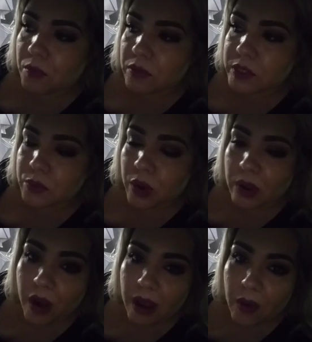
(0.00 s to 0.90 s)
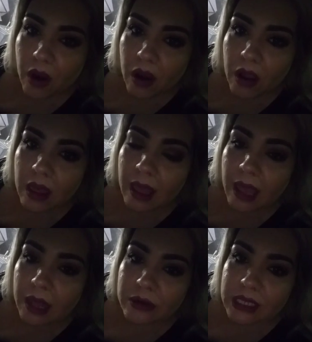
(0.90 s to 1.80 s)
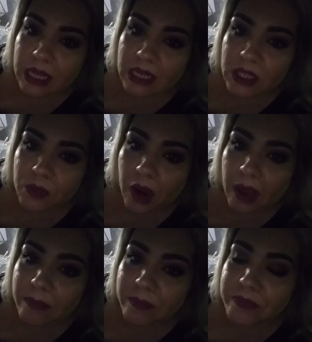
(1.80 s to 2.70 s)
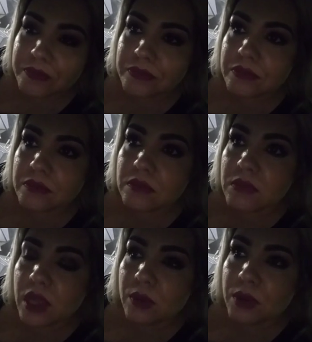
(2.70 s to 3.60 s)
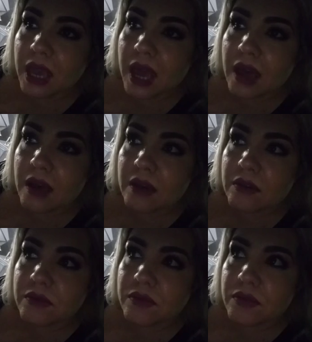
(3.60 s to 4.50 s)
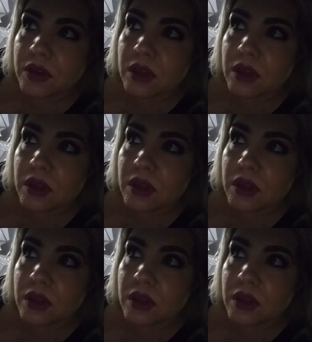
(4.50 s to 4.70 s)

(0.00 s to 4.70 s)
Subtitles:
spray primer and our setting spray. We have